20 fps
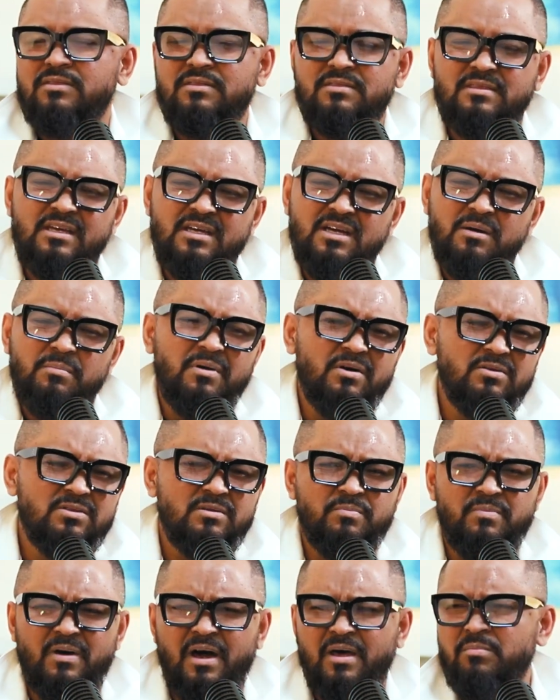Think about the
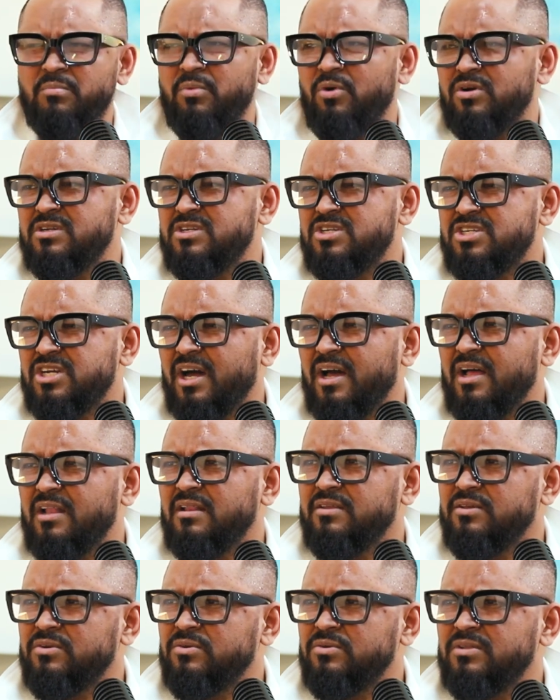unborn child,
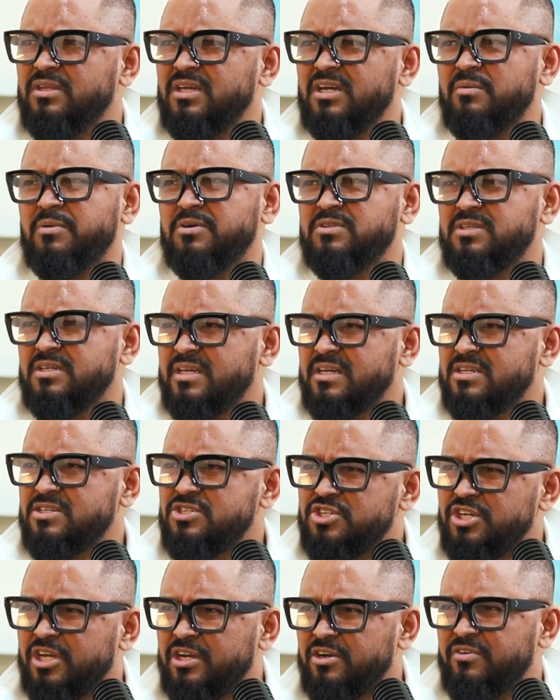think about the next
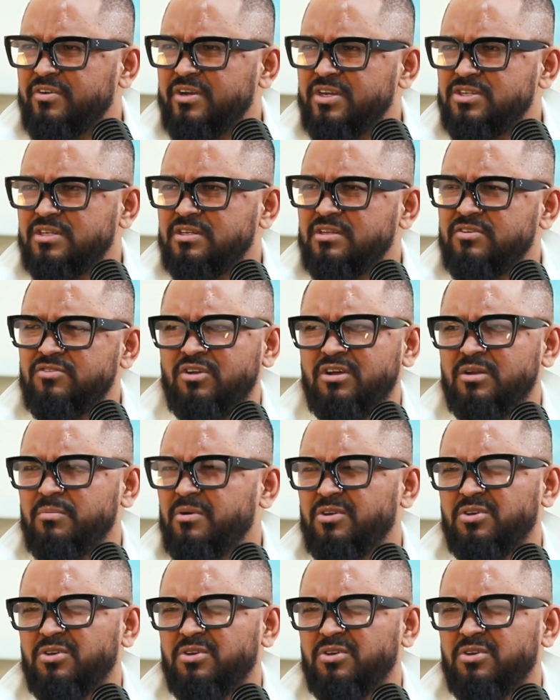generation. It's not about you.